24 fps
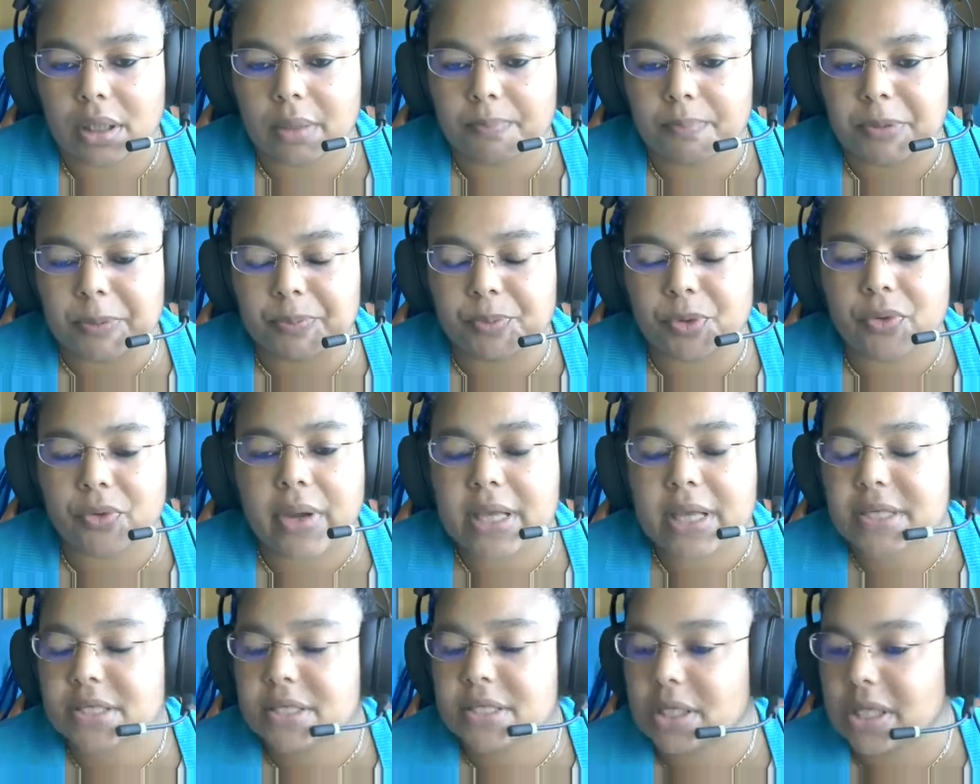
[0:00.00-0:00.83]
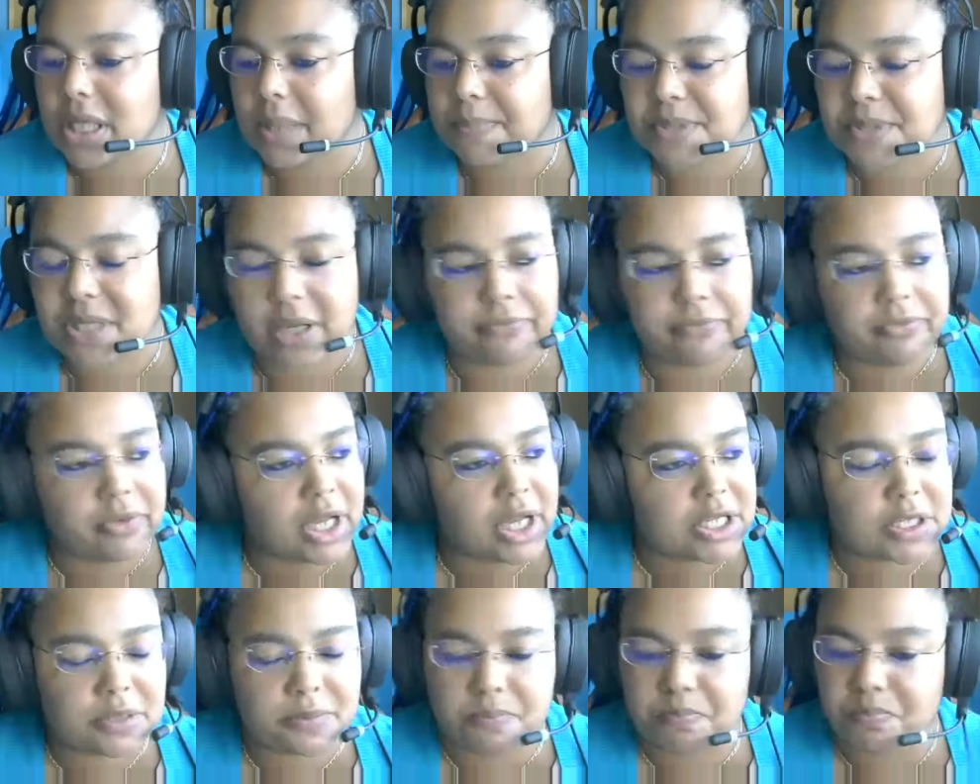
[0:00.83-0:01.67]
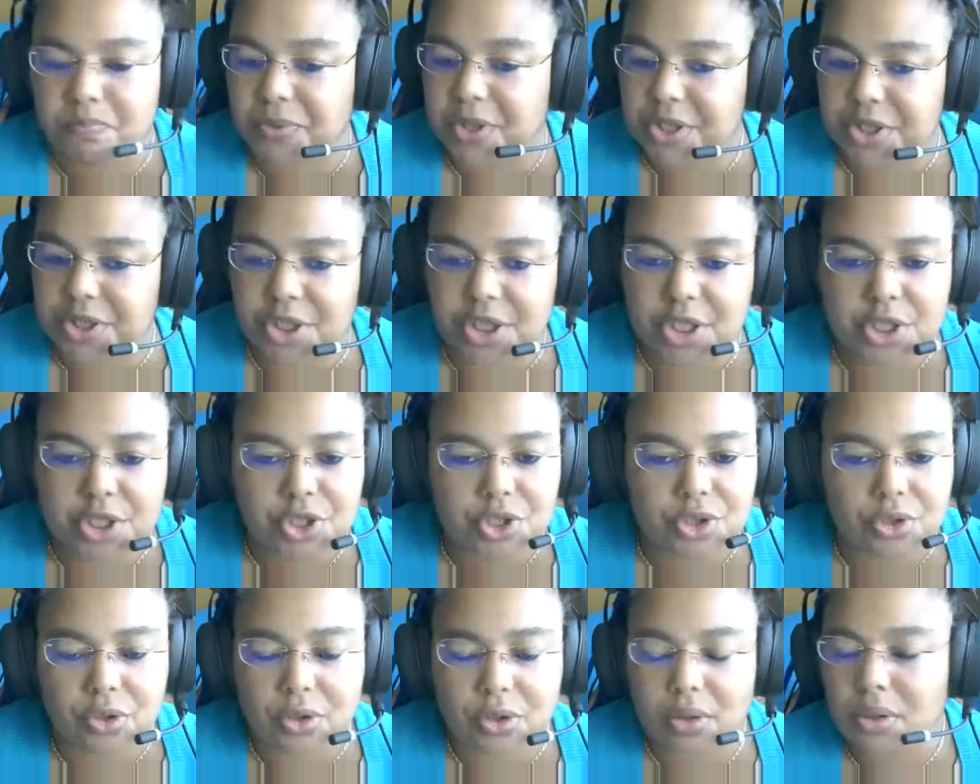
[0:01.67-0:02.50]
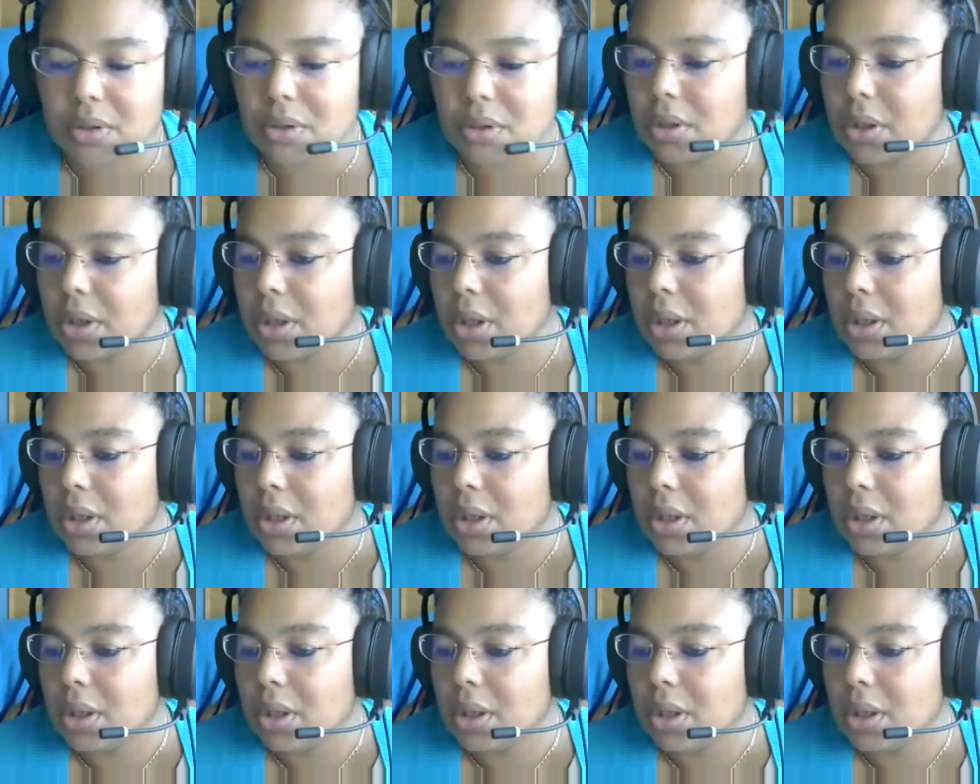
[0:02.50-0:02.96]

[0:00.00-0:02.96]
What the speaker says: People were seeing themselves as British or